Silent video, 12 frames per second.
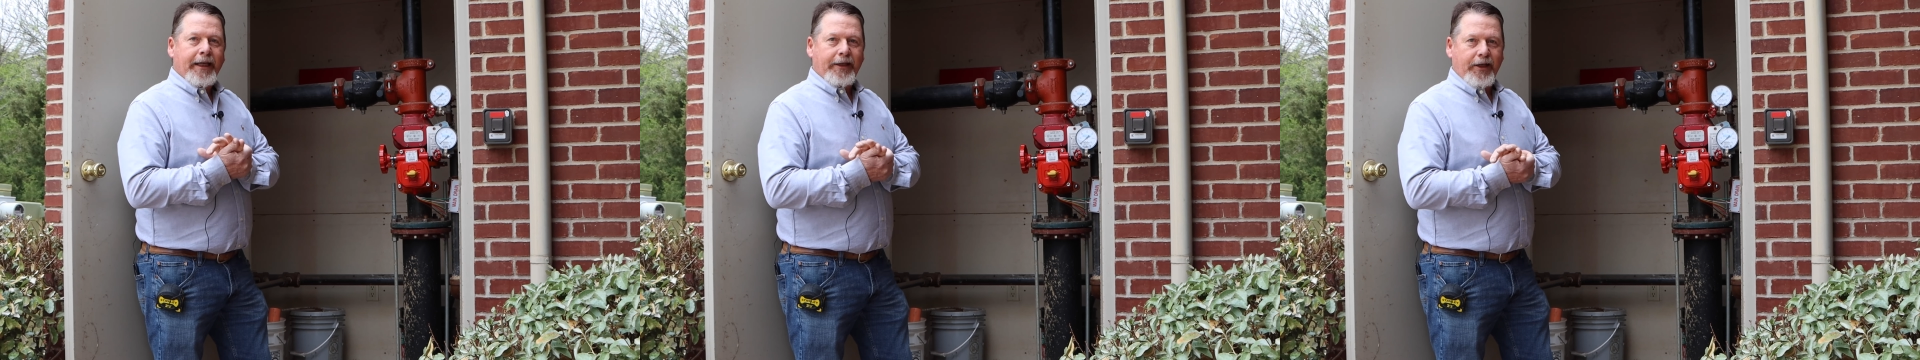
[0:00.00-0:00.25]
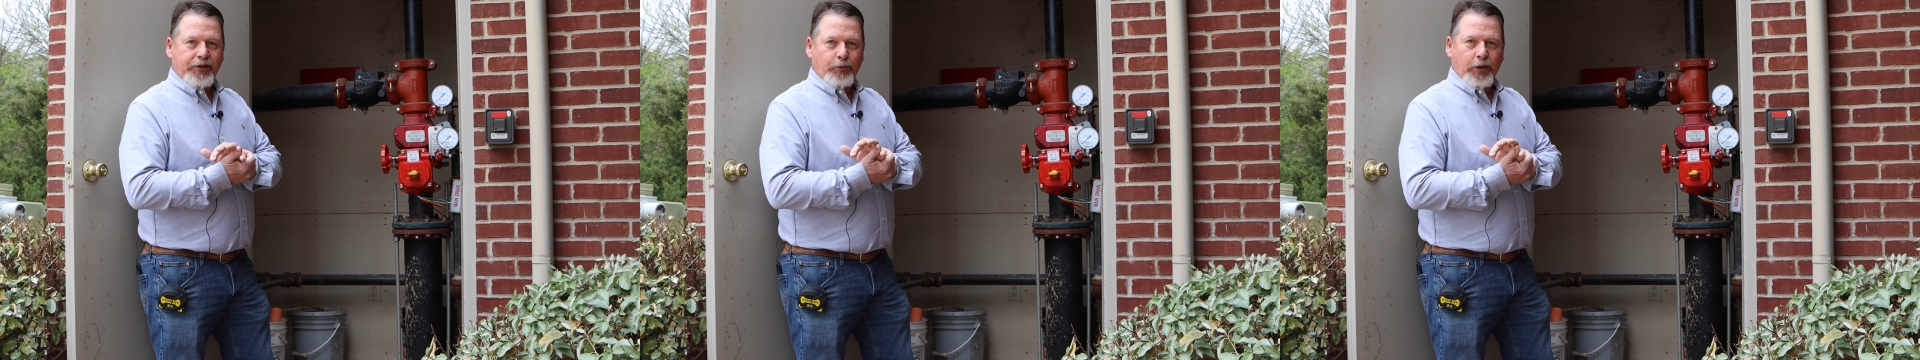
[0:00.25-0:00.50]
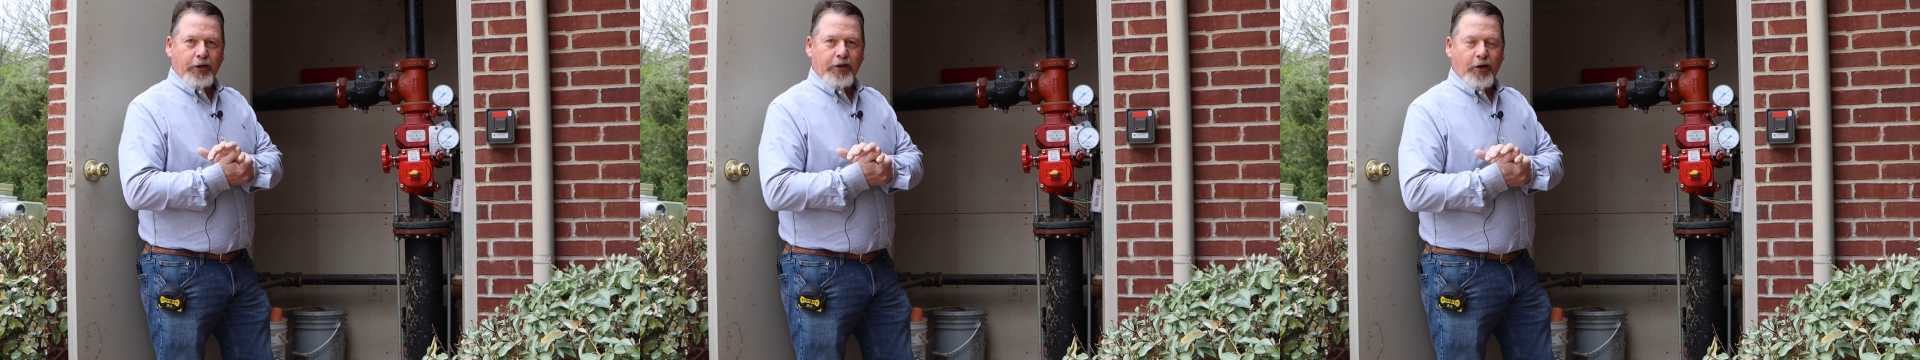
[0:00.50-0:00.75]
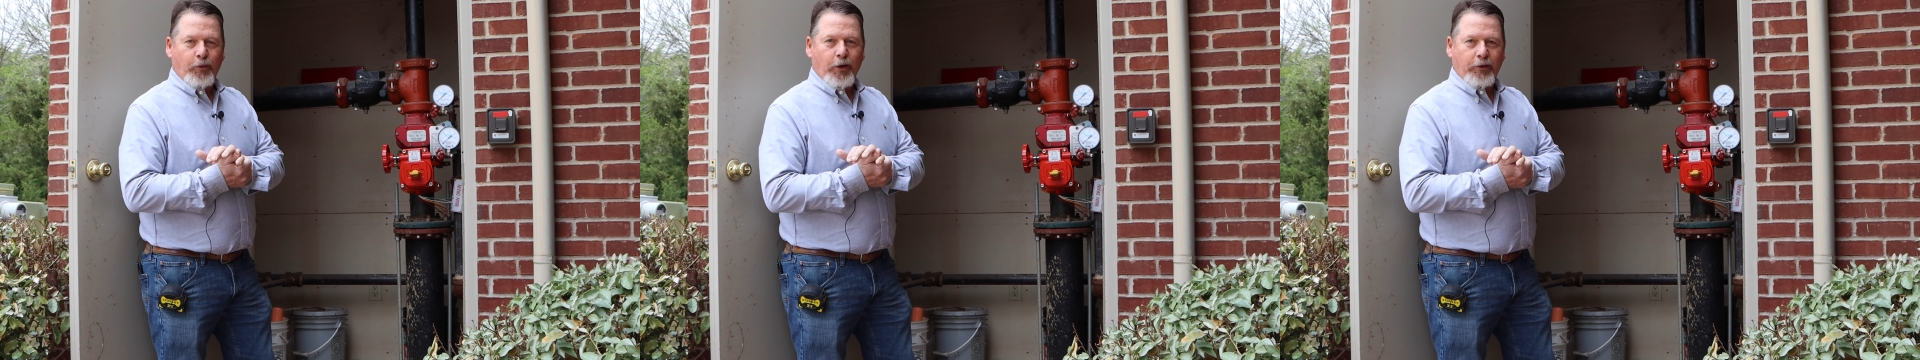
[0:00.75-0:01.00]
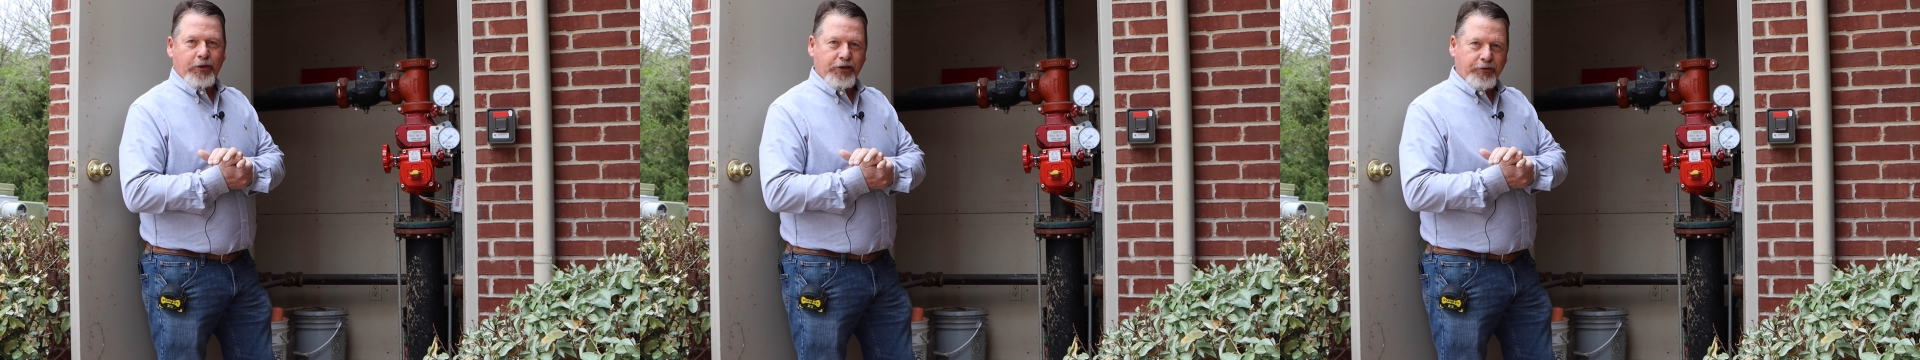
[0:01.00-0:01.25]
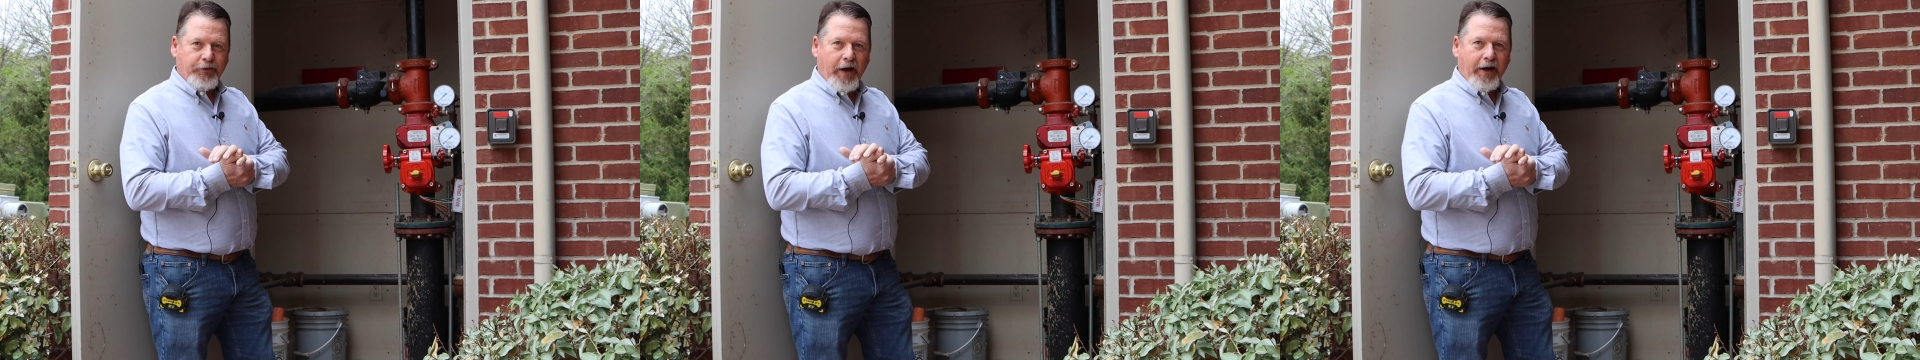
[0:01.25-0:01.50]
it doesn't really know whether it's
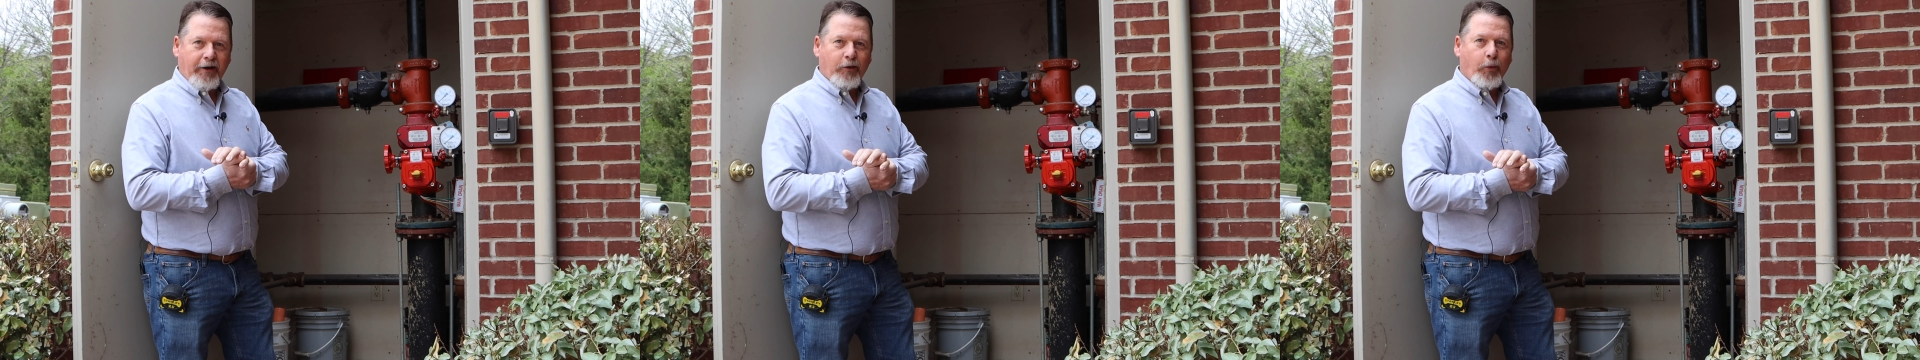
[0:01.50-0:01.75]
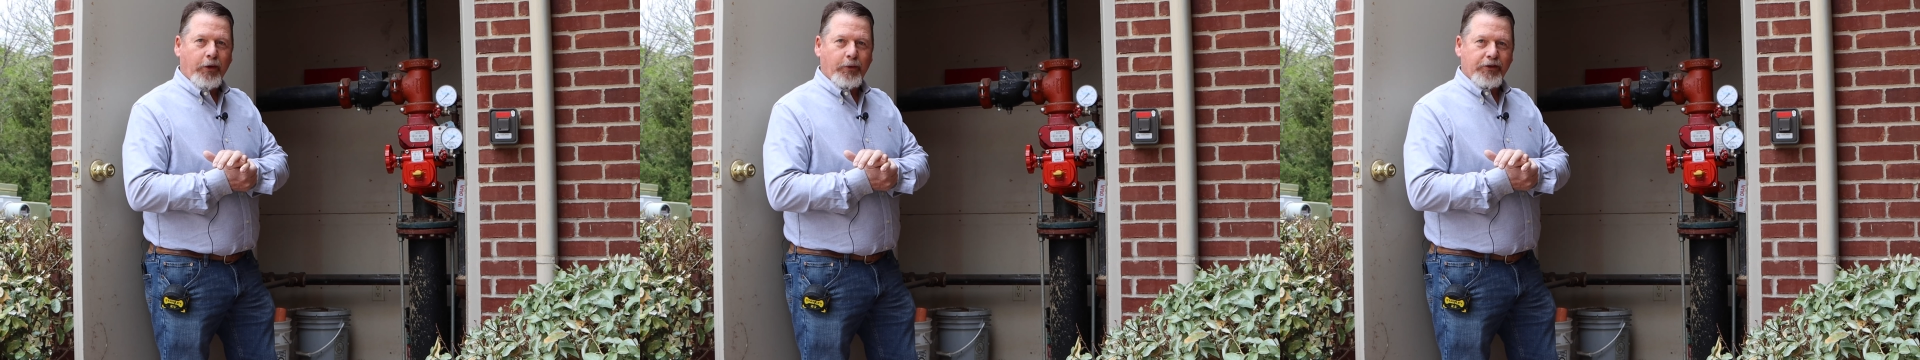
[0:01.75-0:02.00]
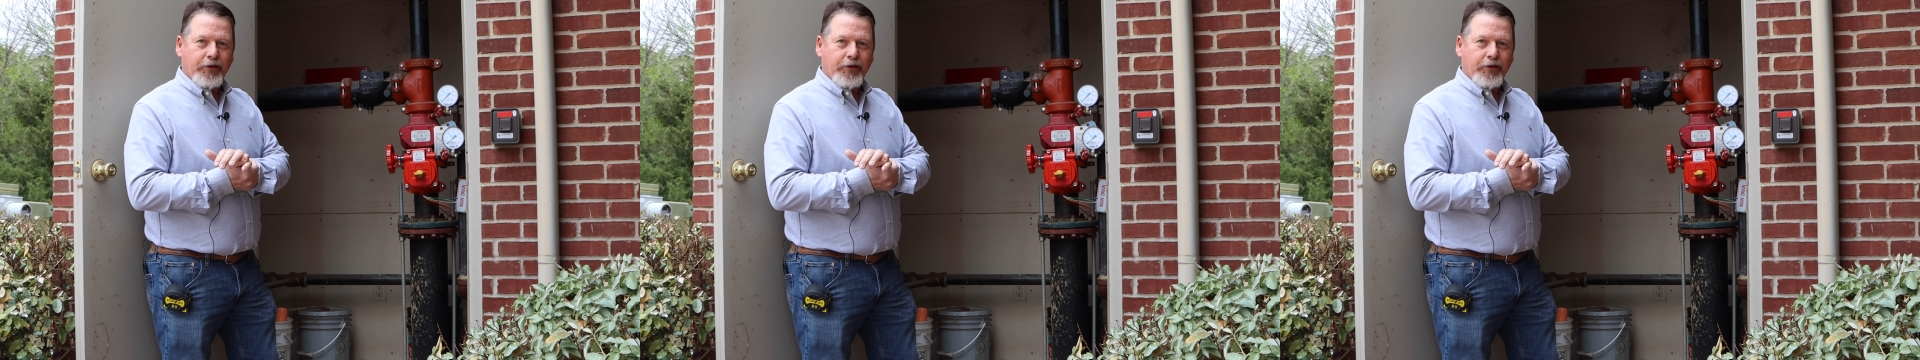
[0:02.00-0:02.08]
a fire, or whether